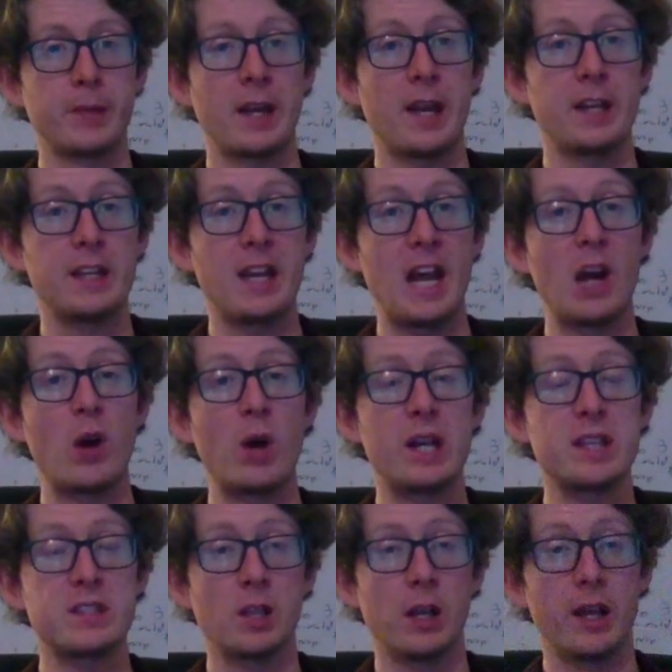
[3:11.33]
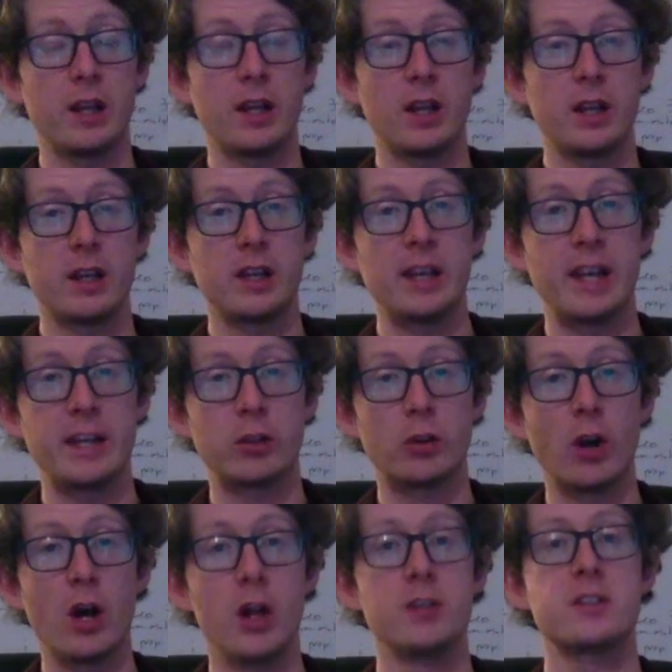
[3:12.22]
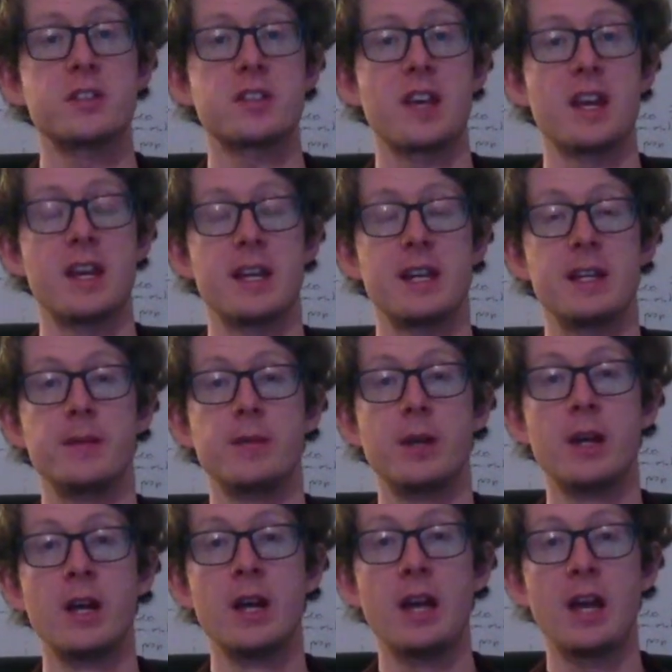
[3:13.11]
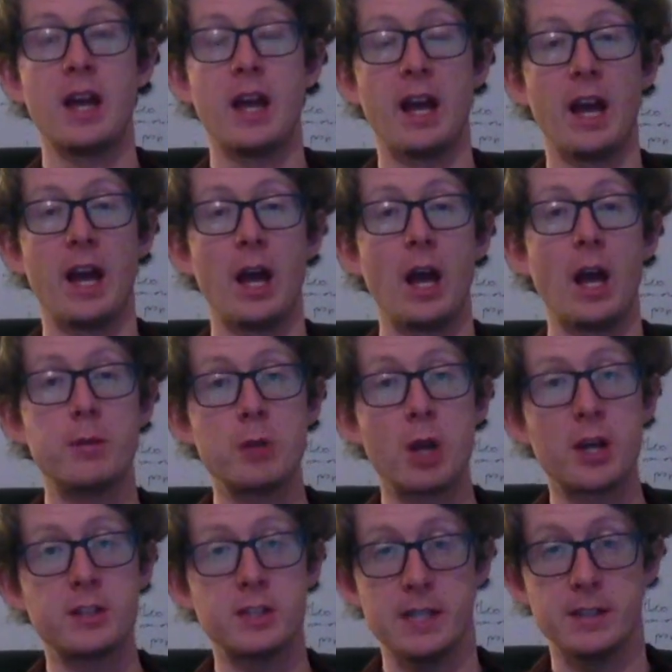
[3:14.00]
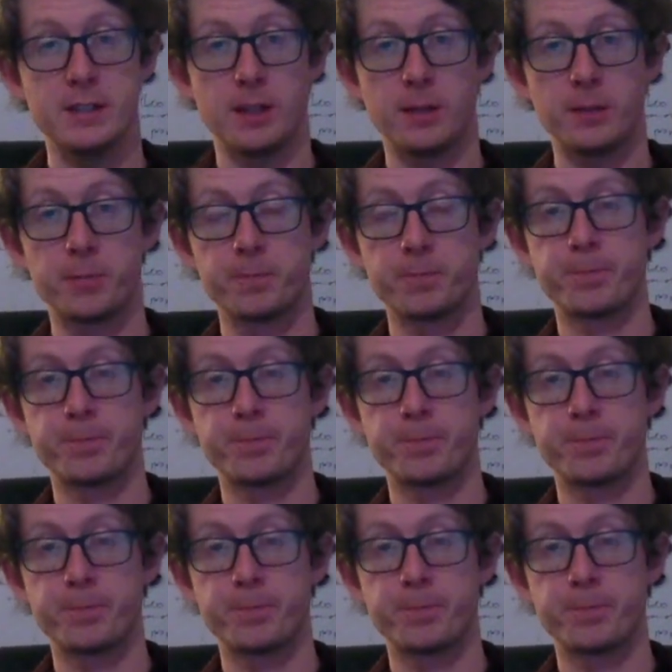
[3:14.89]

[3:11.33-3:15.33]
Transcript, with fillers: and now I later on say, uh, I'm not eating.